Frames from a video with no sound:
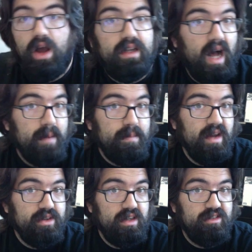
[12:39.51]
Copy
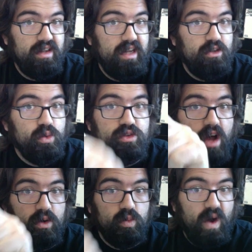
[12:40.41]
everything that's on that Google
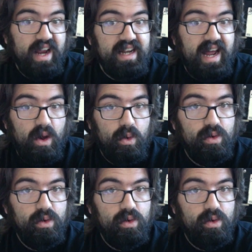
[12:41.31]
Doc right now.